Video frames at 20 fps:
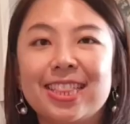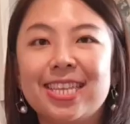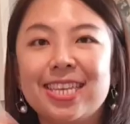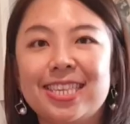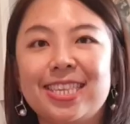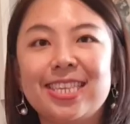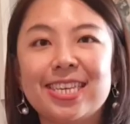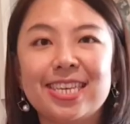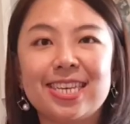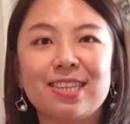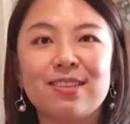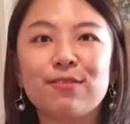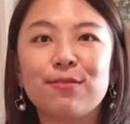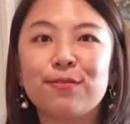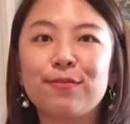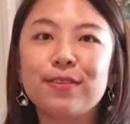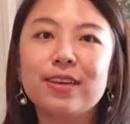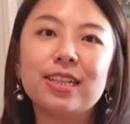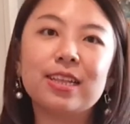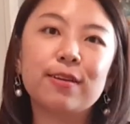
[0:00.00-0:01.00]
This is
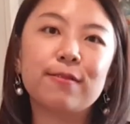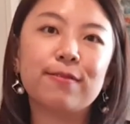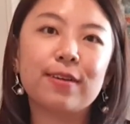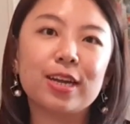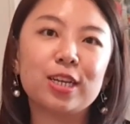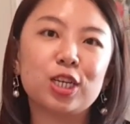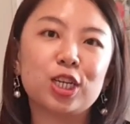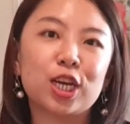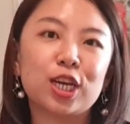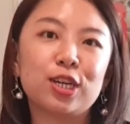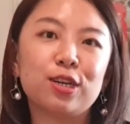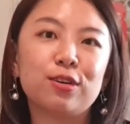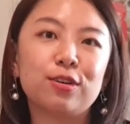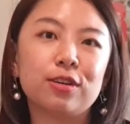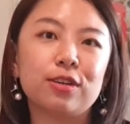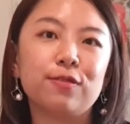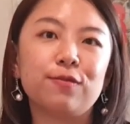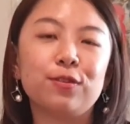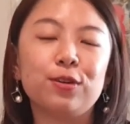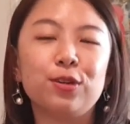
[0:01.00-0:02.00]
PhyllingPhyne
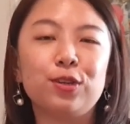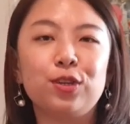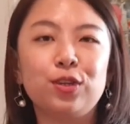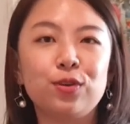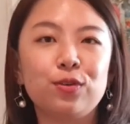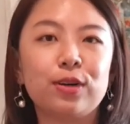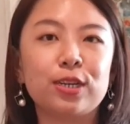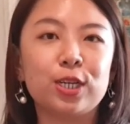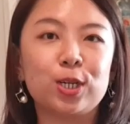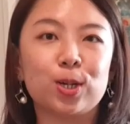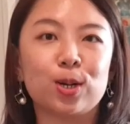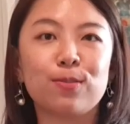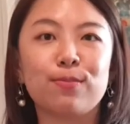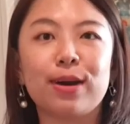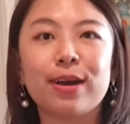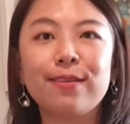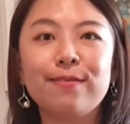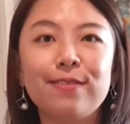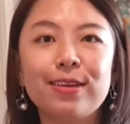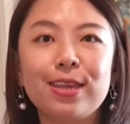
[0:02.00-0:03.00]
channel. If you do enjoy
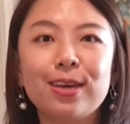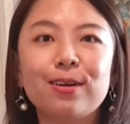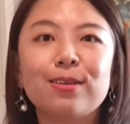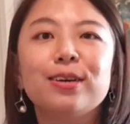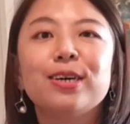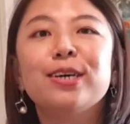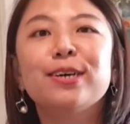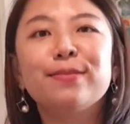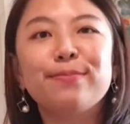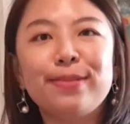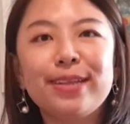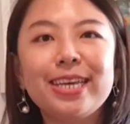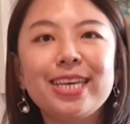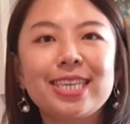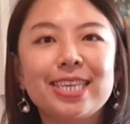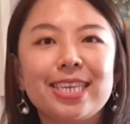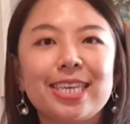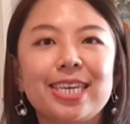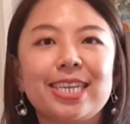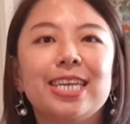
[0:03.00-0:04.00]
my video,
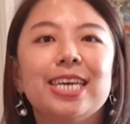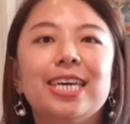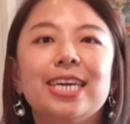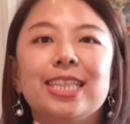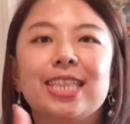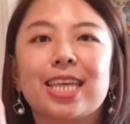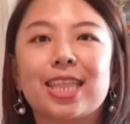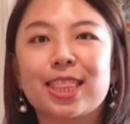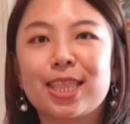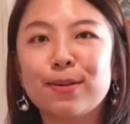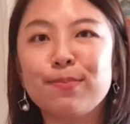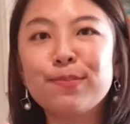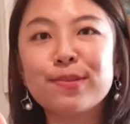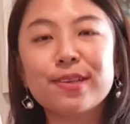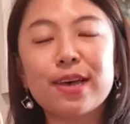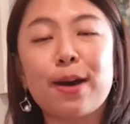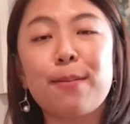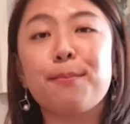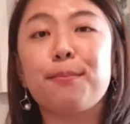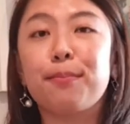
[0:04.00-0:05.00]
please hit the
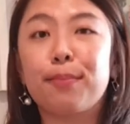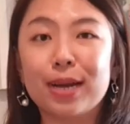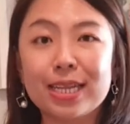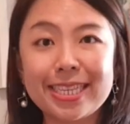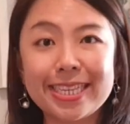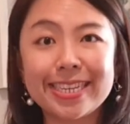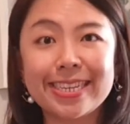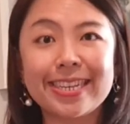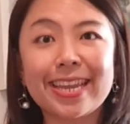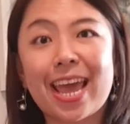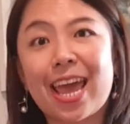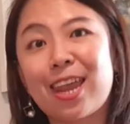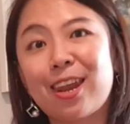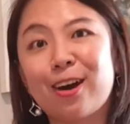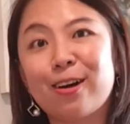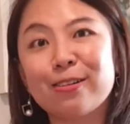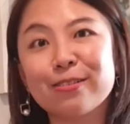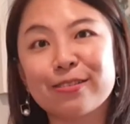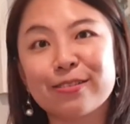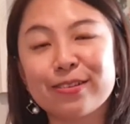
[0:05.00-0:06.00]
thumbs up button and
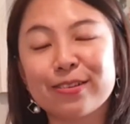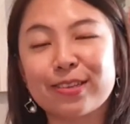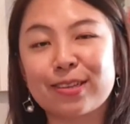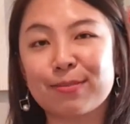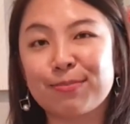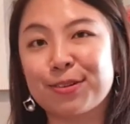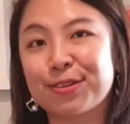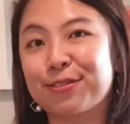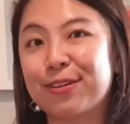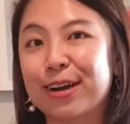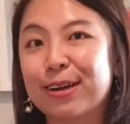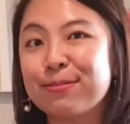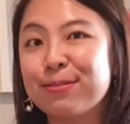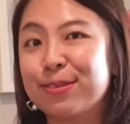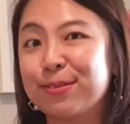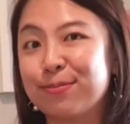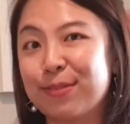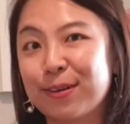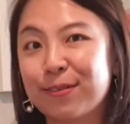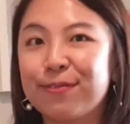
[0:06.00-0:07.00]
also subscribe
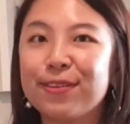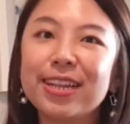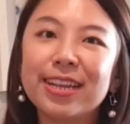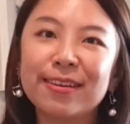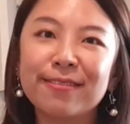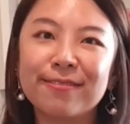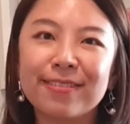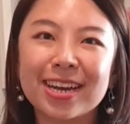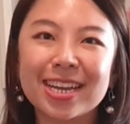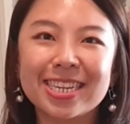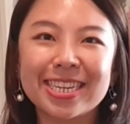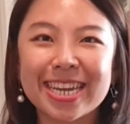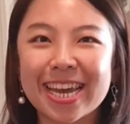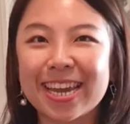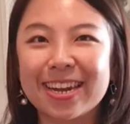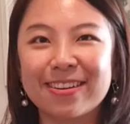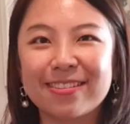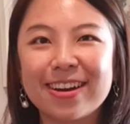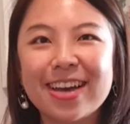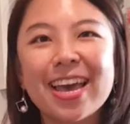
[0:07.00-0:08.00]
to my PhyllingPhyne
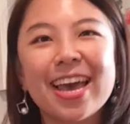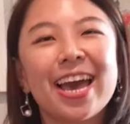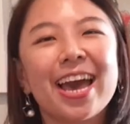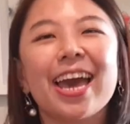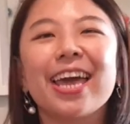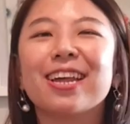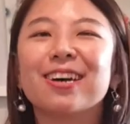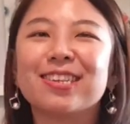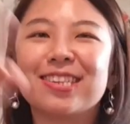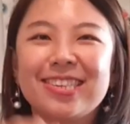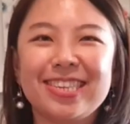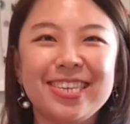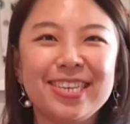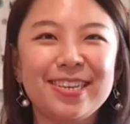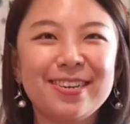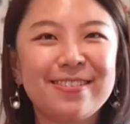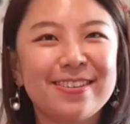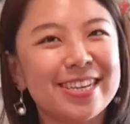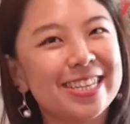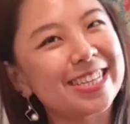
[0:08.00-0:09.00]
channel, and I'll see
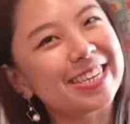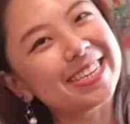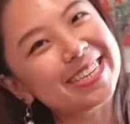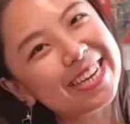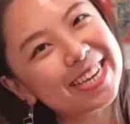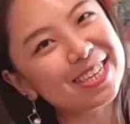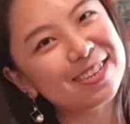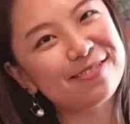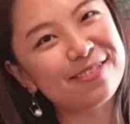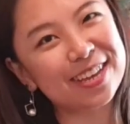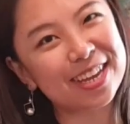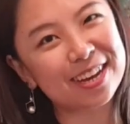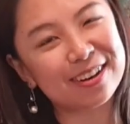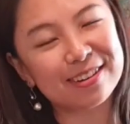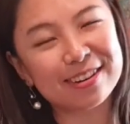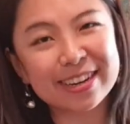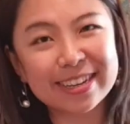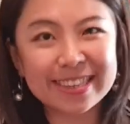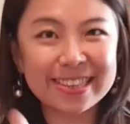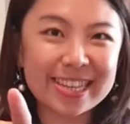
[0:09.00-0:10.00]
you in the next
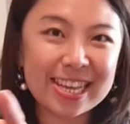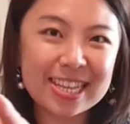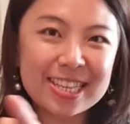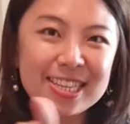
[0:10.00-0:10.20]
video. Stay